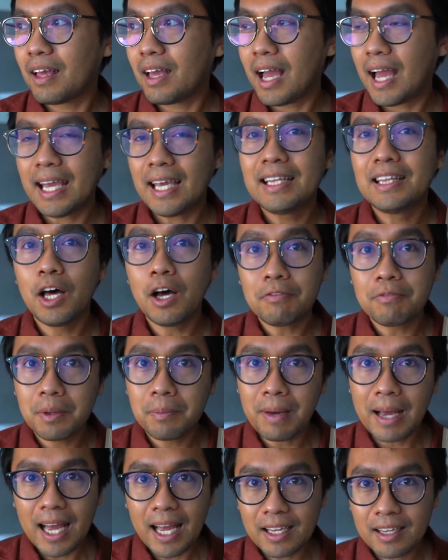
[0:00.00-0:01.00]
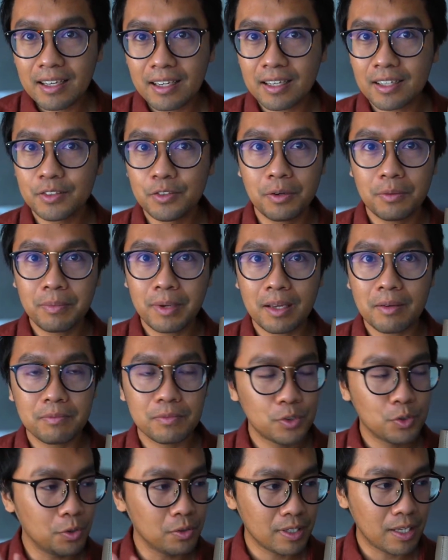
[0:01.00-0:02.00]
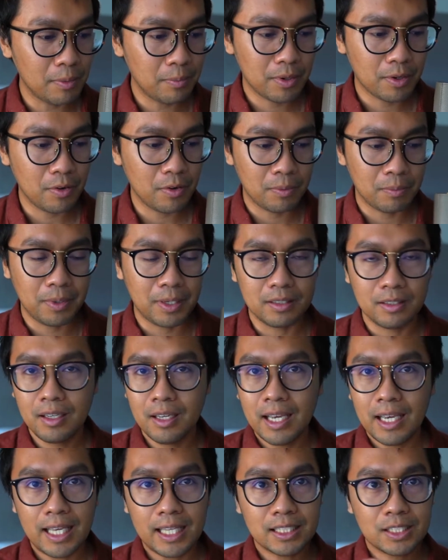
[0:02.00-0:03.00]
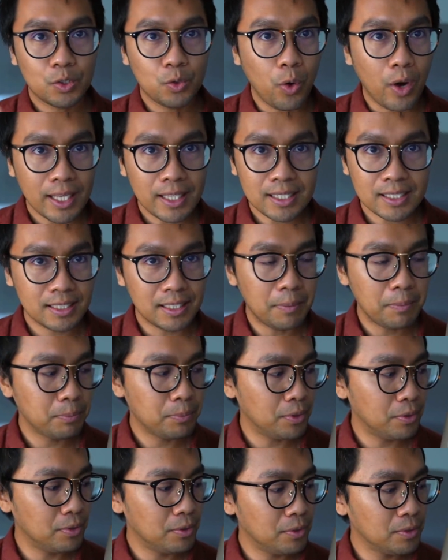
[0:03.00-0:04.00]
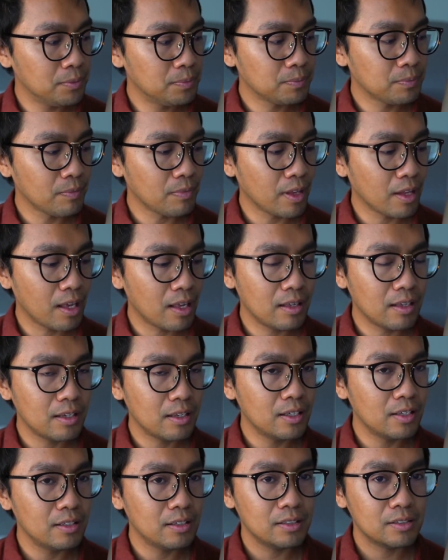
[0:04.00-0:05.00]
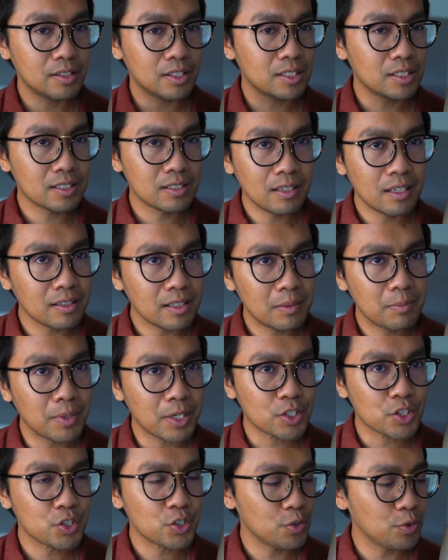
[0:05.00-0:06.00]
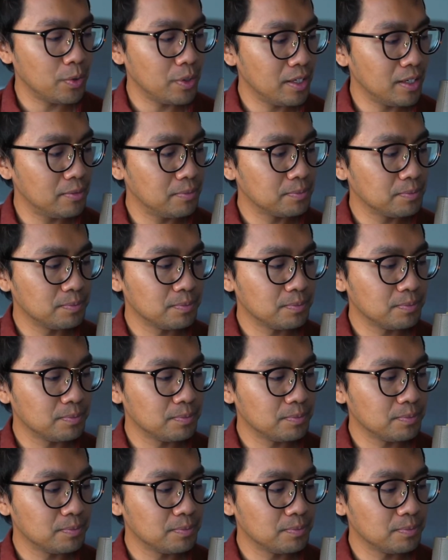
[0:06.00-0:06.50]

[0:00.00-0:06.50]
I love the bag, don't get me wrong, but it's quite simple. There's nothing much to it.